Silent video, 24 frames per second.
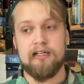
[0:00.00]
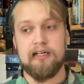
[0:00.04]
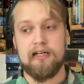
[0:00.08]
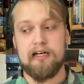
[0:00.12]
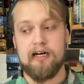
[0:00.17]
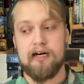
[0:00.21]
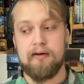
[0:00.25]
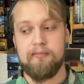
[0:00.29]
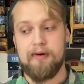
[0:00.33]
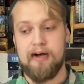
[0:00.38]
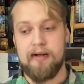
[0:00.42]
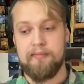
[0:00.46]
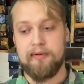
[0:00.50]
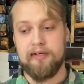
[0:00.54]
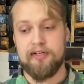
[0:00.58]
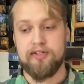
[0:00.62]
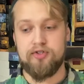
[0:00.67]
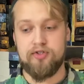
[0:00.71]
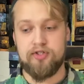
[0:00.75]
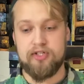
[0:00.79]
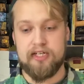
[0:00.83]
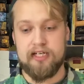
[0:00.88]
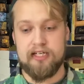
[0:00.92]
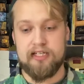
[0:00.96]
I'd be
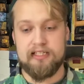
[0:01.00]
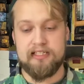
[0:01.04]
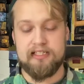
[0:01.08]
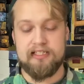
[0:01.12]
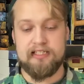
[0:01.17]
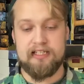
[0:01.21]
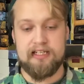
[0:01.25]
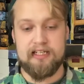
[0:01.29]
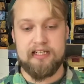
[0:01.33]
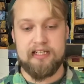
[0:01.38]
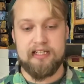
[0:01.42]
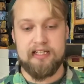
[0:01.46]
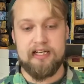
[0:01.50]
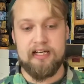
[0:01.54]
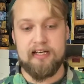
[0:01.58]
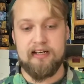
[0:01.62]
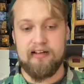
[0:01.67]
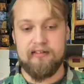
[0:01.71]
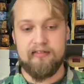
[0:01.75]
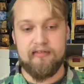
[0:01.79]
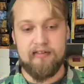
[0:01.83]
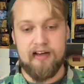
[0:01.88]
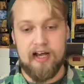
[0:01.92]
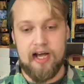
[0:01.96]
interested to see
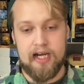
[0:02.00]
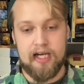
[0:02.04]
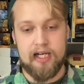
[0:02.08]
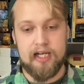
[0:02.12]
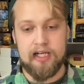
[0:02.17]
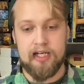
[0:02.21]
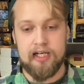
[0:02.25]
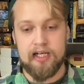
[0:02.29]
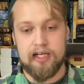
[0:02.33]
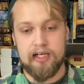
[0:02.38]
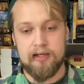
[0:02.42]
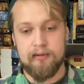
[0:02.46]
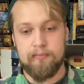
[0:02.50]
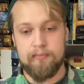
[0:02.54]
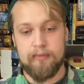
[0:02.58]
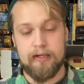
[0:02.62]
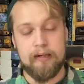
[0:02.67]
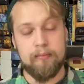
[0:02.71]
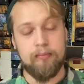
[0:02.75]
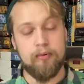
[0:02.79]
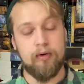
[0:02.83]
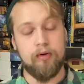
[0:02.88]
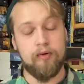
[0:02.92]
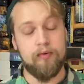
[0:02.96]
if any
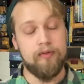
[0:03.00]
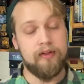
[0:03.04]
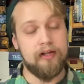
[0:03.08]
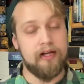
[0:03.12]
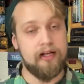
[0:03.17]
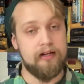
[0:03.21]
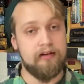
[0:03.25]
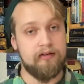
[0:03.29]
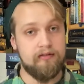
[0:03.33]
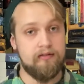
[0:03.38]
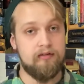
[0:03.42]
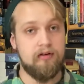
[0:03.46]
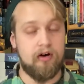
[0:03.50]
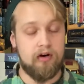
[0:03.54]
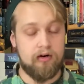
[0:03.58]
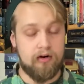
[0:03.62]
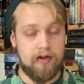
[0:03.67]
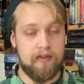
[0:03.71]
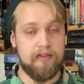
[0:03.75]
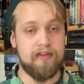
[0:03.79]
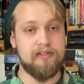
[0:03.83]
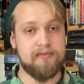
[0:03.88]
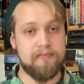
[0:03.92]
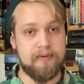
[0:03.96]
people that are
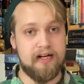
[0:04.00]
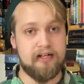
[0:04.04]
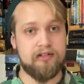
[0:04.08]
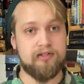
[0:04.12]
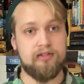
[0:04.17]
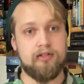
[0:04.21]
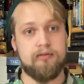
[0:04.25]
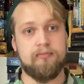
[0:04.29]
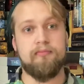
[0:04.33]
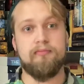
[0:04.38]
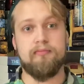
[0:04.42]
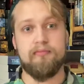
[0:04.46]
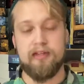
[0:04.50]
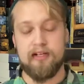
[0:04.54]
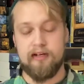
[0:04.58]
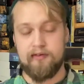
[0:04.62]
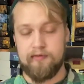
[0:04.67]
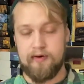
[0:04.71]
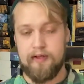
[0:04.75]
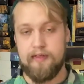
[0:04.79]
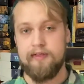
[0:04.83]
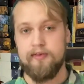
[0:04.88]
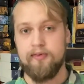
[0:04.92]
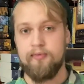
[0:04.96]
on the spectrum that have
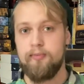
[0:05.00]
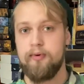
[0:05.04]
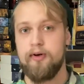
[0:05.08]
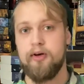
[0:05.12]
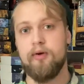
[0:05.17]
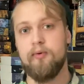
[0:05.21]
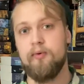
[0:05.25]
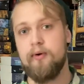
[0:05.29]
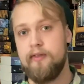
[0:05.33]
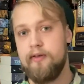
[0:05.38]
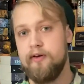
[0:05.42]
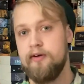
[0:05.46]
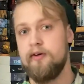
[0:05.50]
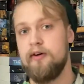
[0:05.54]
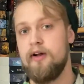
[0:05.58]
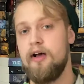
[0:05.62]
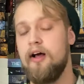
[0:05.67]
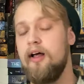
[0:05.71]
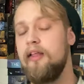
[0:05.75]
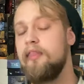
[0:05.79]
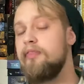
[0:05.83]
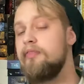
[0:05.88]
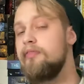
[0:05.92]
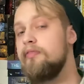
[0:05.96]
read this book, whether or
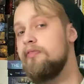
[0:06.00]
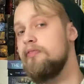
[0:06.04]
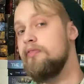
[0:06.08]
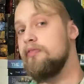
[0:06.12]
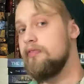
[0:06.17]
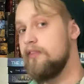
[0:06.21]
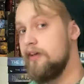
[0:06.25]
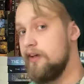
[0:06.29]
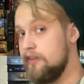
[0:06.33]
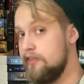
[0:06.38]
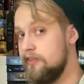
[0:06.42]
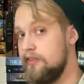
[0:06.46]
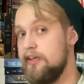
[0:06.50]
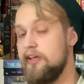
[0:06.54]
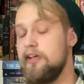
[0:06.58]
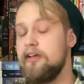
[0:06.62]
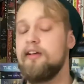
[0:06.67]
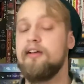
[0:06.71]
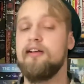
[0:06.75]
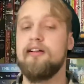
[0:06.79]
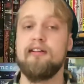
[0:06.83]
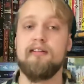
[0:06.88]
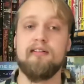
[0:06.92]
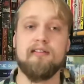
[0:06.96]
not they
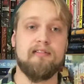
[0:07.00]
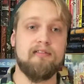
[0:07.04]
think